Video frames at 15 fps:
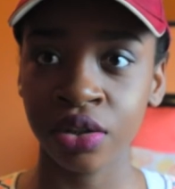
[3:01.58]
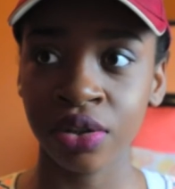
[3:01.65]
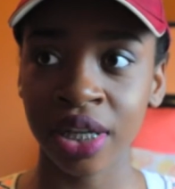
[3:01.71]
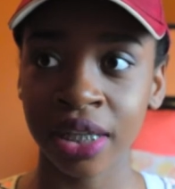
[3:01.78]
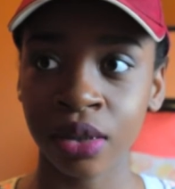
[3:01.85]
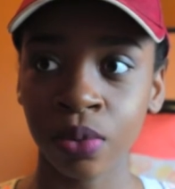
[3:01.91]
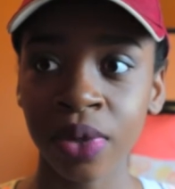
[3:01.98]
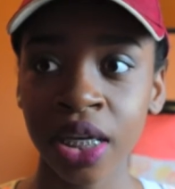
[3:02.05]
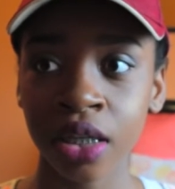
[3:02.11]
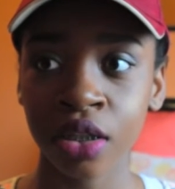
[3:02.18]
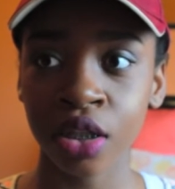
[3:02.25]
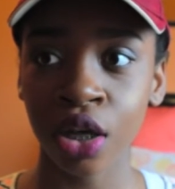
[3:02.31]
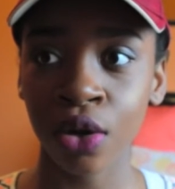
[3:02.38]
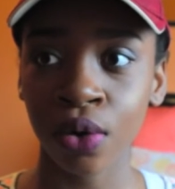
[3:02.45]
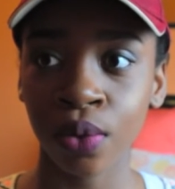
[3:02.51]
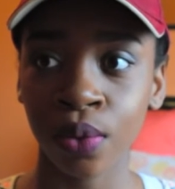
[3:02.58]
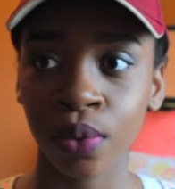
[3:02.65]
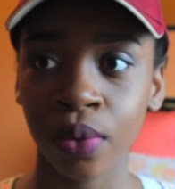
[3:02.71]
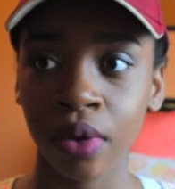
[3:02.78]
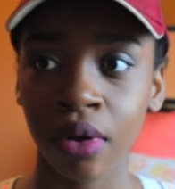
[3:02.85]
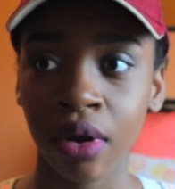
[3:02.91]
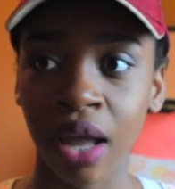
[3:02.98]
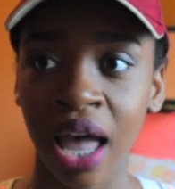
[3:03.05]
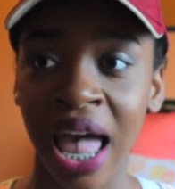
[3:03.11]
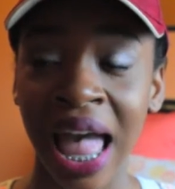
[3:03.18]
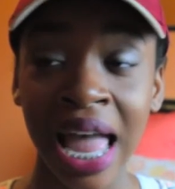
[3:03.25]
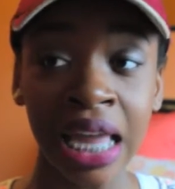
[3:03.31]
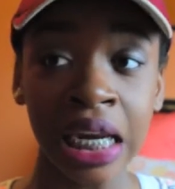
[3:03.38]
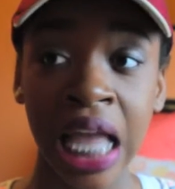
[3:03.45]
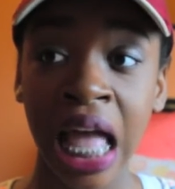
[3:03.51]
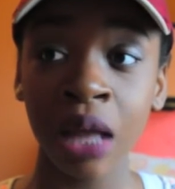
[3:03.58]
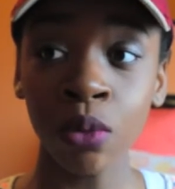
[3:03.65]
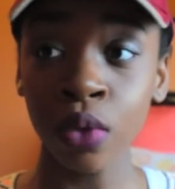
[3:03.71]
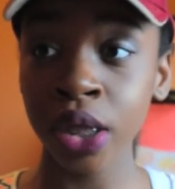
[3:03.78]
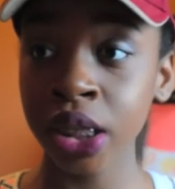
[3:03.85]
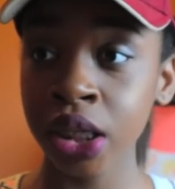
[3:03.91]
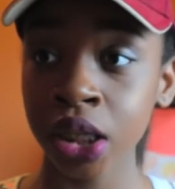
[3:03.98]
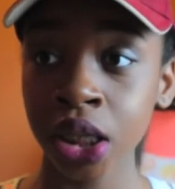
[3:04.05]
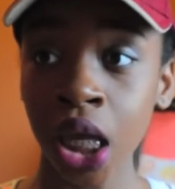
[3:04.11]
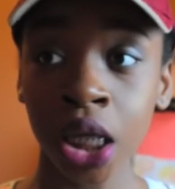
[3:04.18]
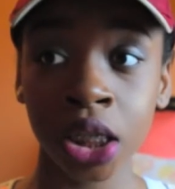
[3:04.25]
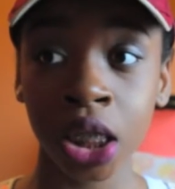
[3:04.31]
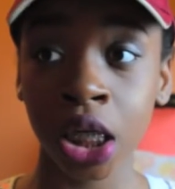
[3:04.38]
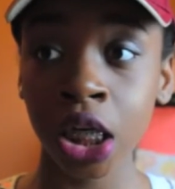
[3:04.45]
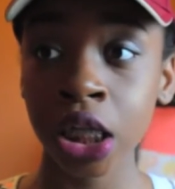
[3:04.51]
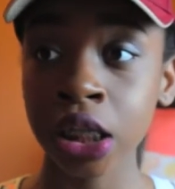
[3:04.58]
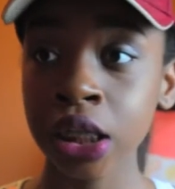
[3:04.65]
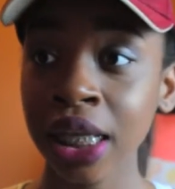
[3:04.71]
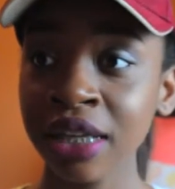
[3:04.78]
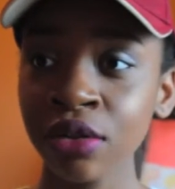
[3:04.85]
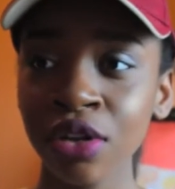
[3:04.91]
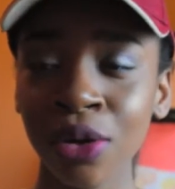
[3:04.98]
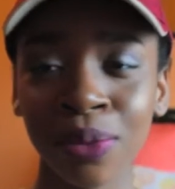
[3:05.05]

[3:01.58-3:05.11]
days a week, so I wanted to talk to her, like, you know,